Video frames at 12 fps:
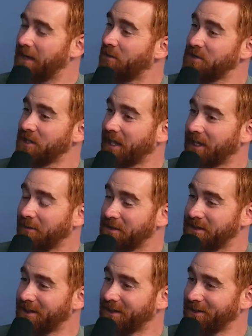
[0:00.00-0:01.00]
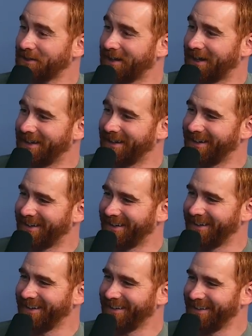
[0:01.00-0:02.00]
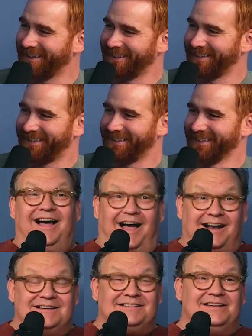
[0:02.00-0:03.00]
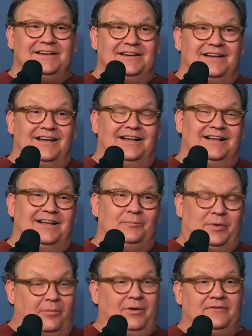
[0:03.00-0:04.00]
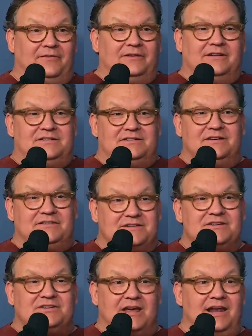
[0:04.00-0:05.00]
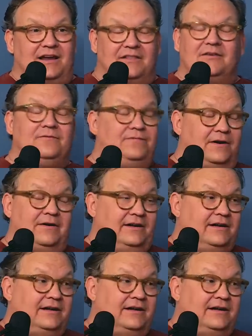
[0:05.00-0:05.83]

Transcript: there was this one. Any would you like in particular? Honestly, Belmont Village, it's a chain, and they're very